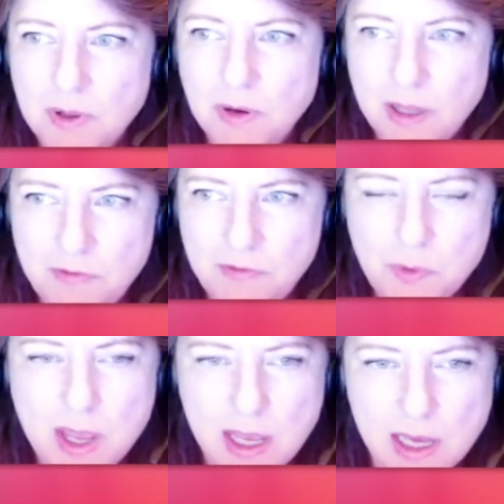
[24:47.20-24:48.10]
if you
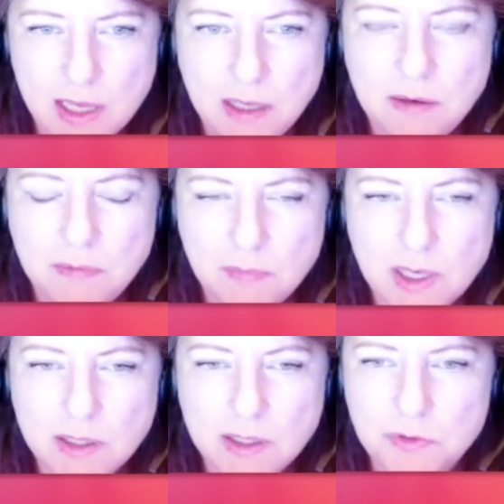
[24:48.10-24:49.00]
can.
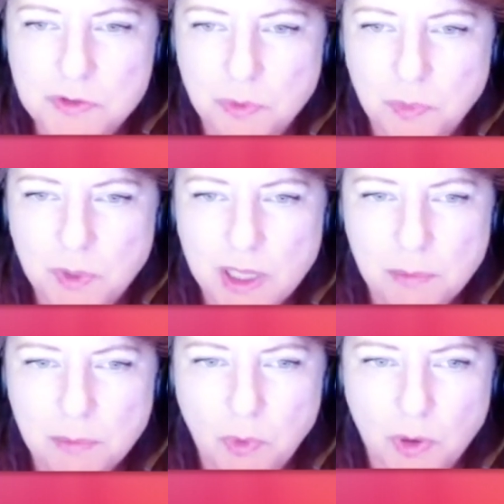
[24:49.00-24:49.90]
Those are really
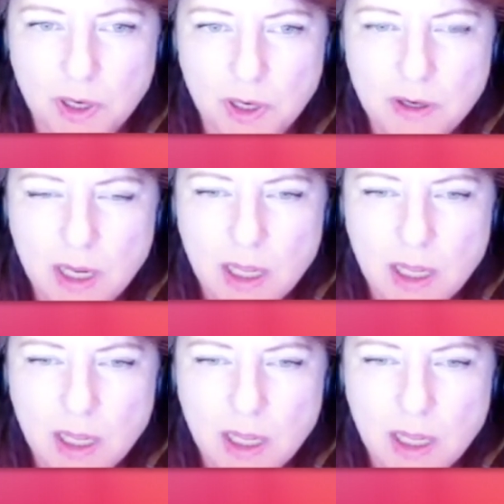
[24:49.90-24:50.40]
important.